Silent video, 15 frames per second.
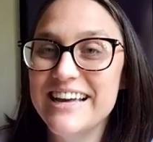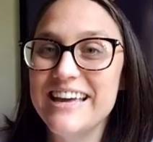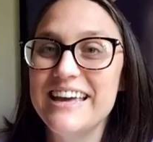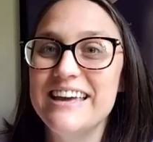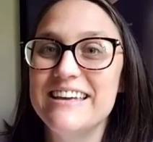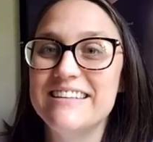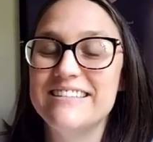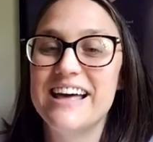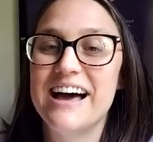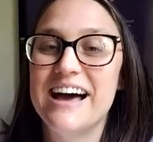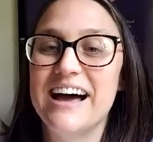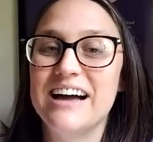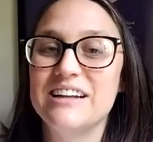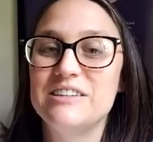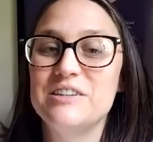is
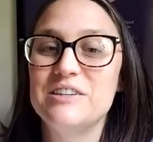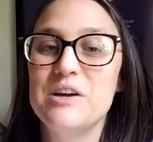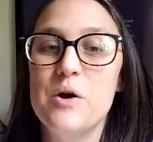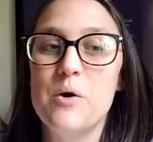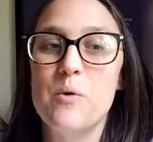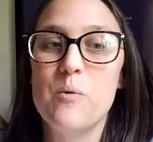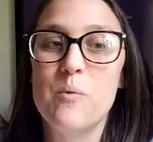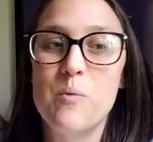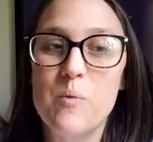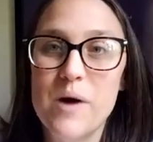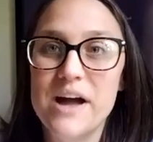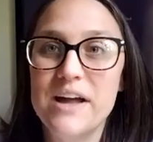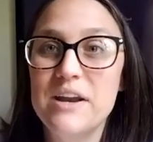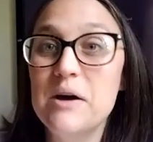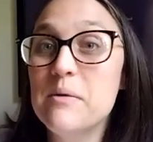that
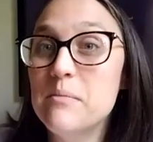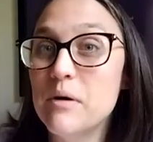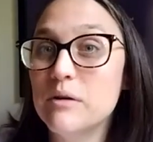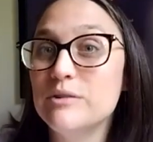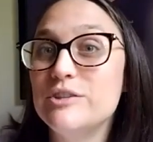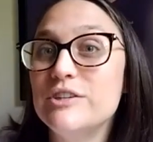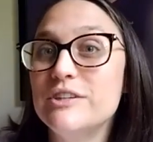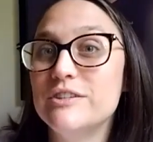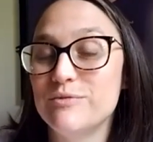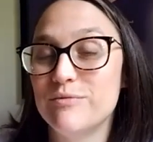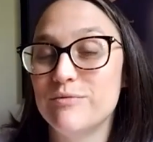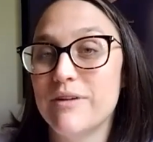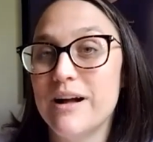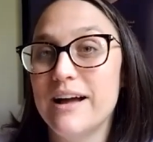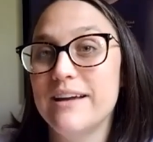when emotions
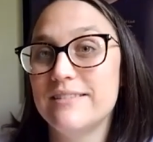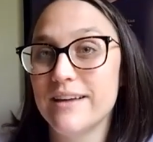rise